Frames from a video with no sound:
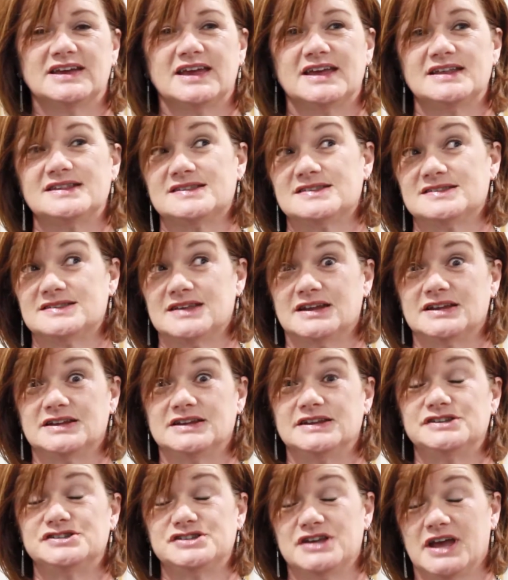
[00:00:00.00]
can
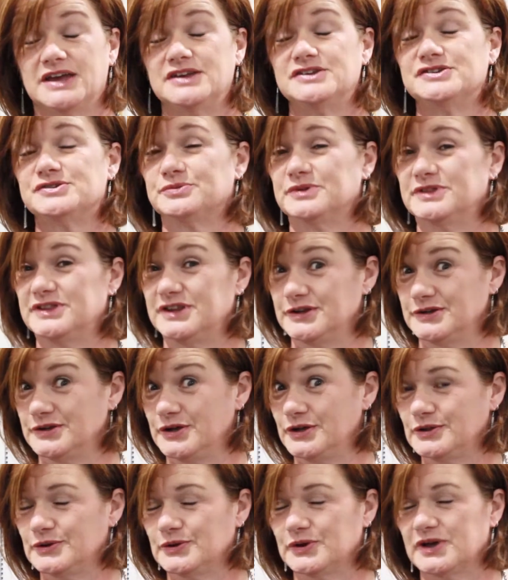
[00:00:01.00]
suddenly change when they're
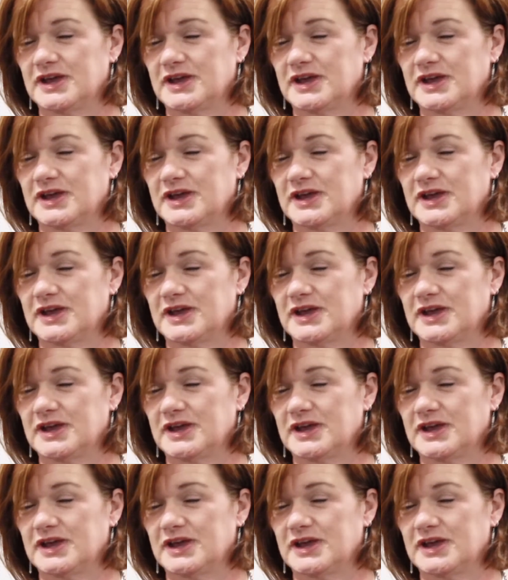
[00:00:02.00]
not